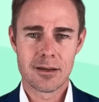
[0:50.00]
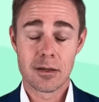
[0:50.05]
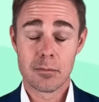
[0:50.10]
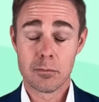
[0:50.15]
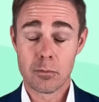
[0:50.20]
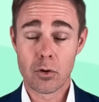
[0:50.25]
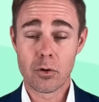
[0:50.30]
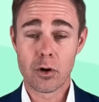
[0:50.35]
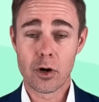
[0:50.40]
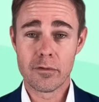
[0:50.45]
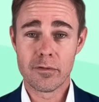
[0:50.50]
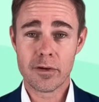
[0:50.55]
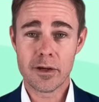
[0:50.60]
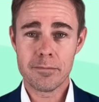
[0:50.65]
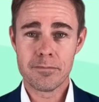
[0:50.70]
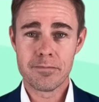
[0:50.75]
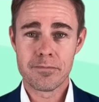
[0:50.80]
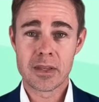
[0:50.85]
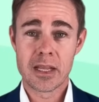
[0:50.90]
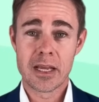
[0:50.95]
Moreover,
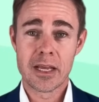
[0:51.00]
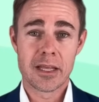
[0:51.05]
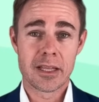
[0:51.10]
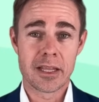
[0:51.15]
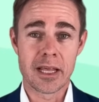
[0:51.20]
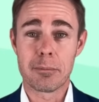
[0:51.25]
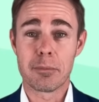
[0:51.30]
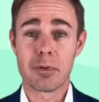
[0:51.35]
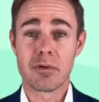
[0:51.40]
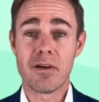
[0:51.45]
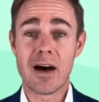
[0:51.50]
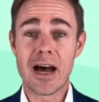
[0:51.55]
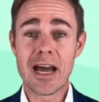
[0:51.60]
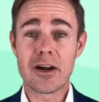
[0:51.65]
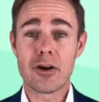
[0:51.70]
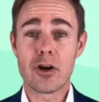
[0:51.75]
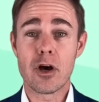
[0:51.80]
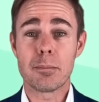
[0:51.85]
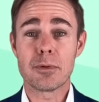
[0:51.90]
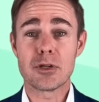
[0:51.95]
they provide
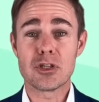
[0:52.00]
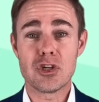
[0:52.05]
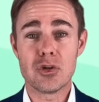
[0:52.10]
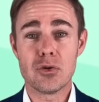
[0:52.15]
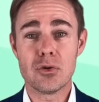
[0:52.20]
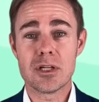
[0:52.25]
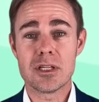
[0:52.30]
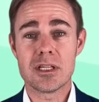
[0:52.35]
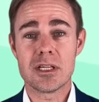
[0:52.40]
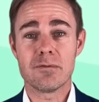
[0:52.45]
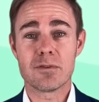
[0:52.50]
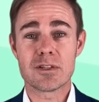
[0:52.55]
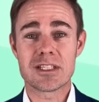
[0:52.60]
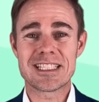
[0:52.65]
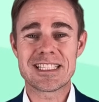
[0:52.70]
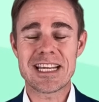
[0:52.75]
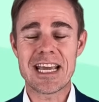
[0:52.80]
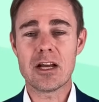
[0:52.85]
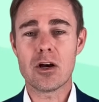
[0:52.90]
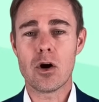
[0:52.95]
an opportunity for
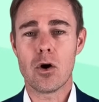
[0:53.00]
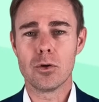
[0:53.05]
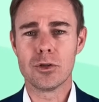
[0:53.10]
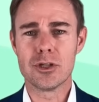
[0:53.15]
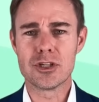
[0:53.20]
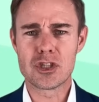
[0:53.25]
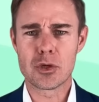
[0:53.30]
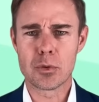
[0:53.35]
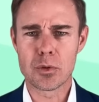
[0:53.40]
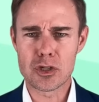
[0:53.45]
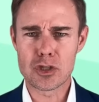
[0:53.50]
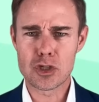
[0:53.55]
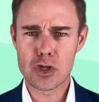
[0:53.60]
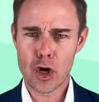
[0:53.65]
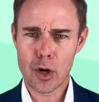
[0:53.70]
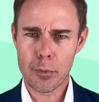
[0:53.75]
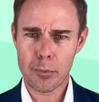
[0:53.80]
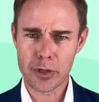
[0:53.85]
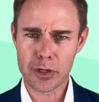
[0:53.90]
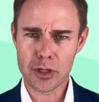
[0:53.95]
stakeholders to
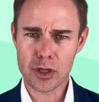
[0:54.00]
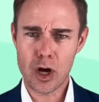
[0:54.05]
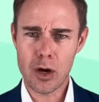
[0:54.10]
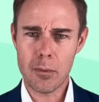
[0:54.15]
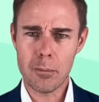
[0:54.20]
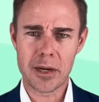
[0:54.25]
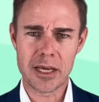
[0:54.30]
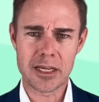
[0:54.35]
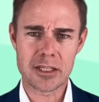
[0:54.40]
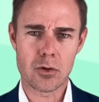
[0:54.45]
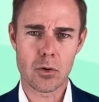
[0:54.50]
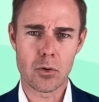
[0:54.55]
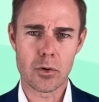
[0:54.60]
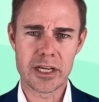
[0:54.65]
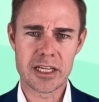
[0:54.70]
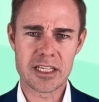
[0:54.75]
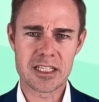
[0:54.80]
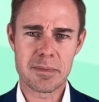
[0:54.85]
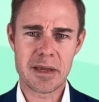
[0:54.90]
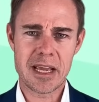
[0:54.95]
interpret complex
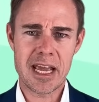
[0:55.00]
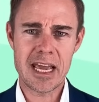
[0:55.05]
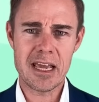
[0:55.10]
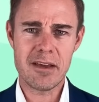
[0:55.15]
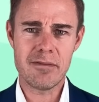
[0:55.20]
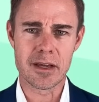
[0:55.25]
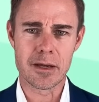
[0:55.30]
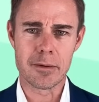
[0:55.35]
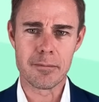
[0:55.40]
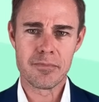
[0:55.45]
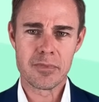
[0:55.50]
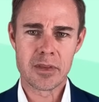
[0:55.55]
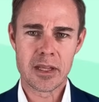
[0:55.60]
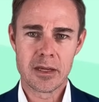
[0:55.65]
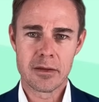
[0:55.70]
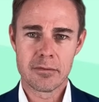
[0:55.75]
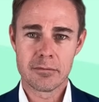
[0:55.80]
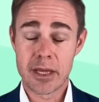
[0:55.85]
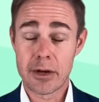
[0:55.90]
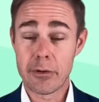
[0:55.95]
audience behavior,
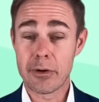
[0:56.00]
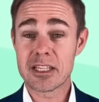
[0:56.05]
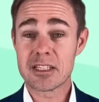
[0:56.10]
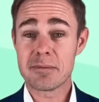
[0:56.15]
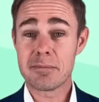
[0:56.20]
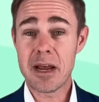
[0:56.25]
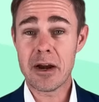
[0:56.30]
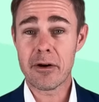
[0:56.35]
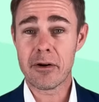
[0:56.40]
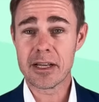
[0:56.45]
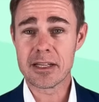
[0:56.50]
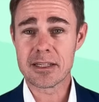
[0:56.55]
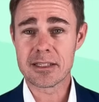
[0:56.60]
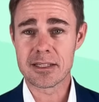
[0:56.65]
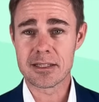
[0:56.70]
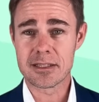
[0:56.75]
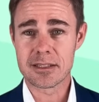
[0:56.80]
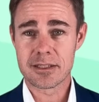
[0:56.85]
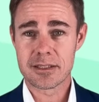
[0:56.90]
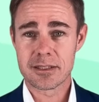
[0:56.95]
their
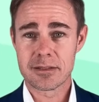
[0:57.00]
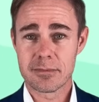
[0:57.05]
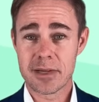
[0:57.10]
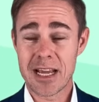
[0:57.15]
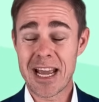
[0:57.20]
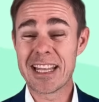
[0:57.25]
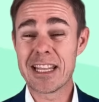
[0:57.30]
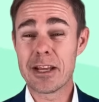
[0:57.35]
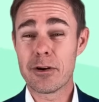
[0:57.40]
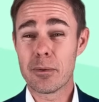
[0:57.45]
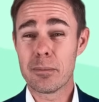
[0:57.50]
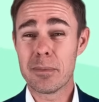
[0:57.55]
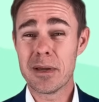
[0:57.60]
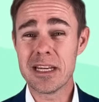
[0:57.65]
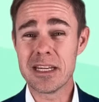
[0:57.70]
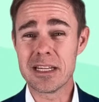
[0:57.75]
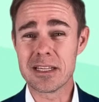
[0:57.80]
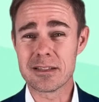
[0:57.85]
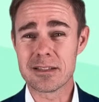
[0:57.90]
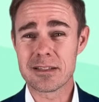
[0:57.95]
experiences, and their
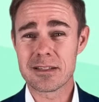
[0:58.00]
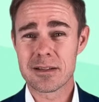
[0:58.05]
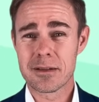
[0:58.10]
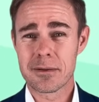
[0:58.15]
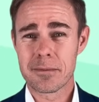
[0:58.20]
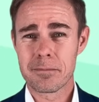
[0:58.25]
opinions.